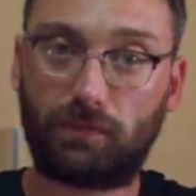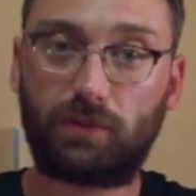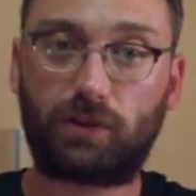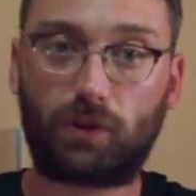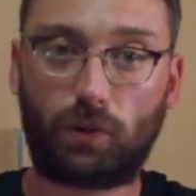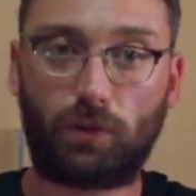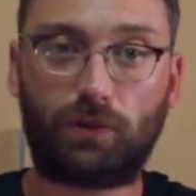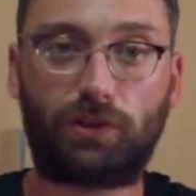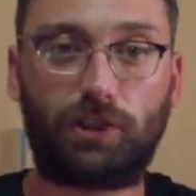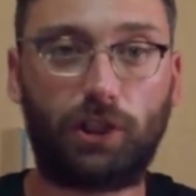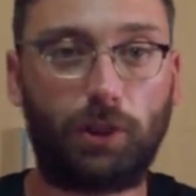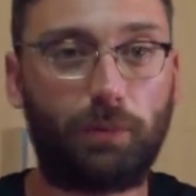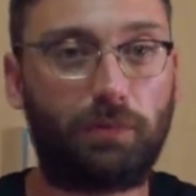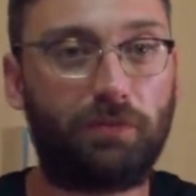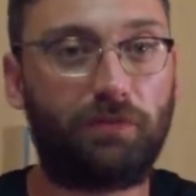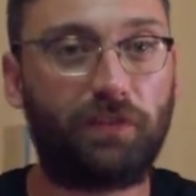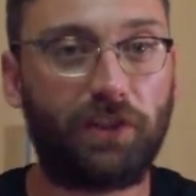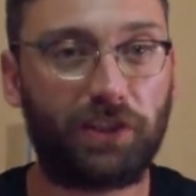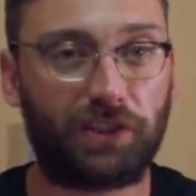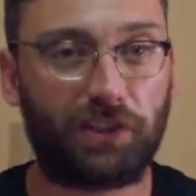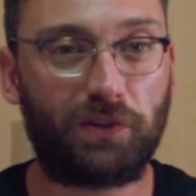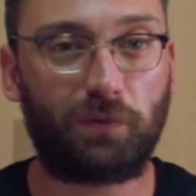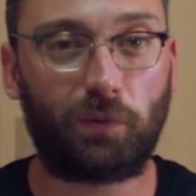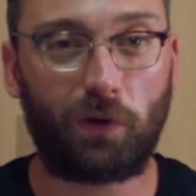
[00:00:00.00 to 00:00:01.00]
door
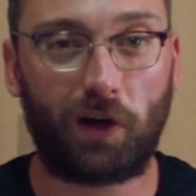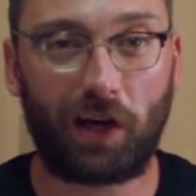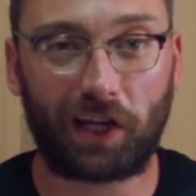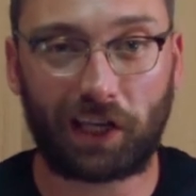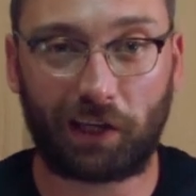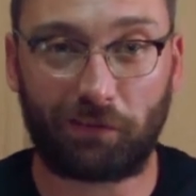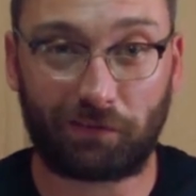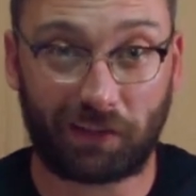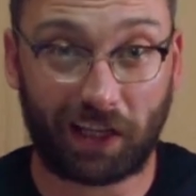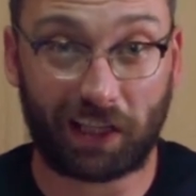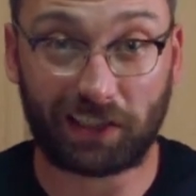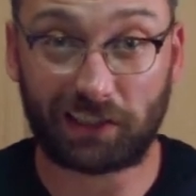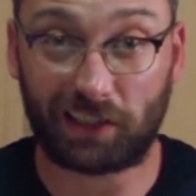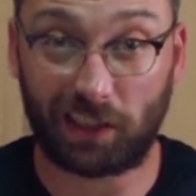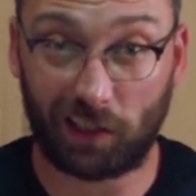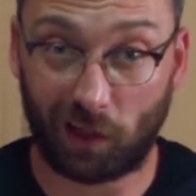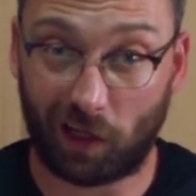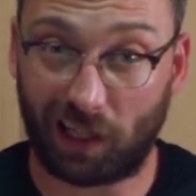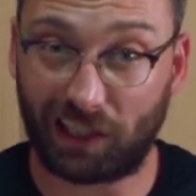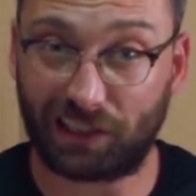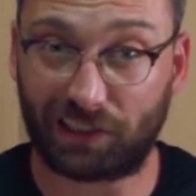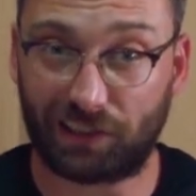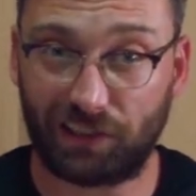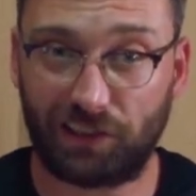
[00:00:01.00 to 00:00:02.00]
supervision work if that's the
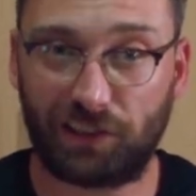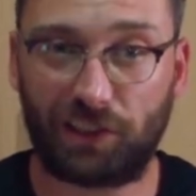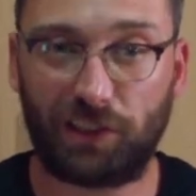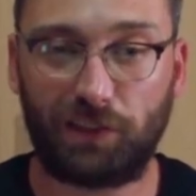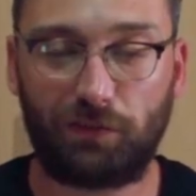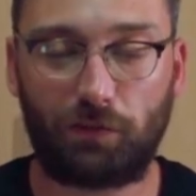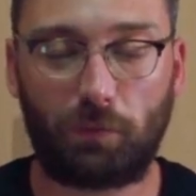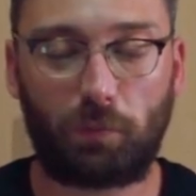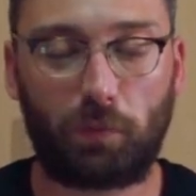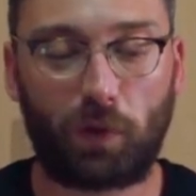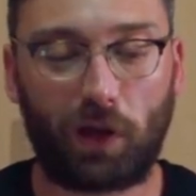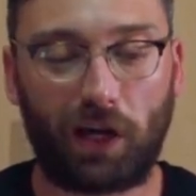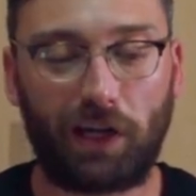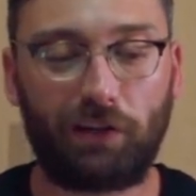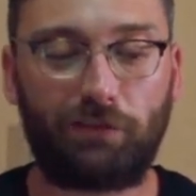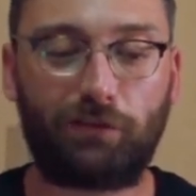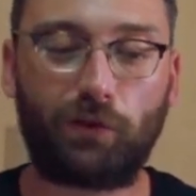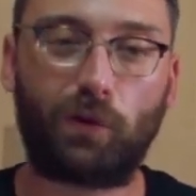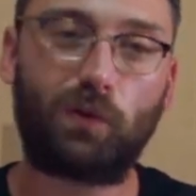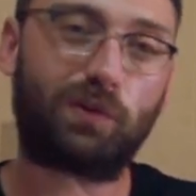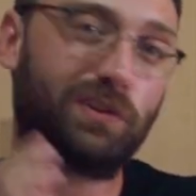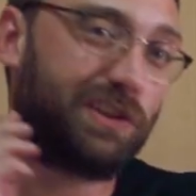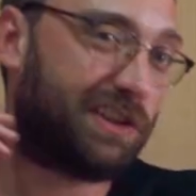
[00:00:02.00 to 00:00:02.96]
license you've applied for,